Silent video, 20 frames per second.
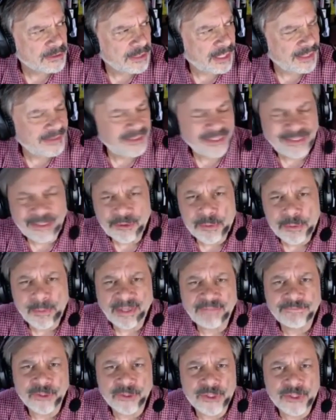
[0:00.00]
I think that was
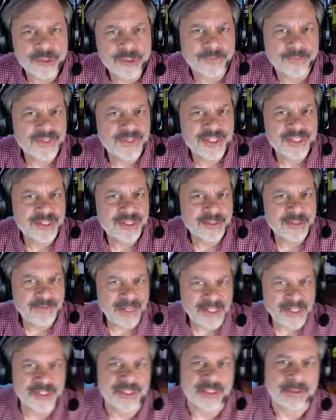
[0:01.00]
my first overseas
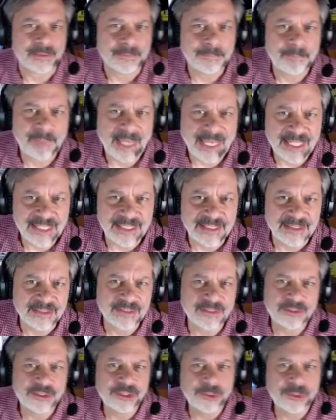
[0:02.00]
convention back
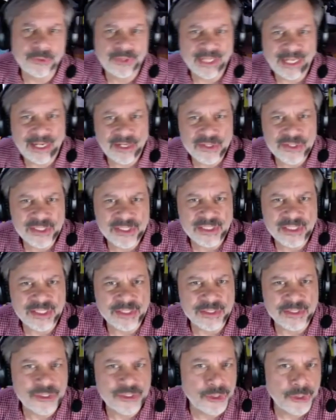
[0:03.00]
in
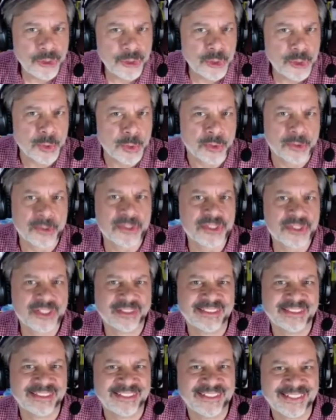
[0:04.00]
2002 or
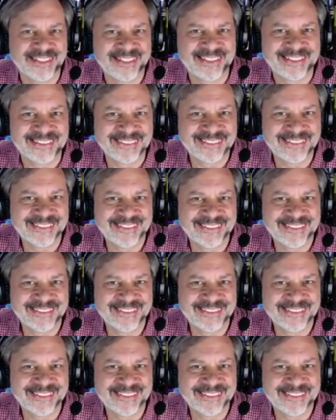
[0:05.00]
something like that.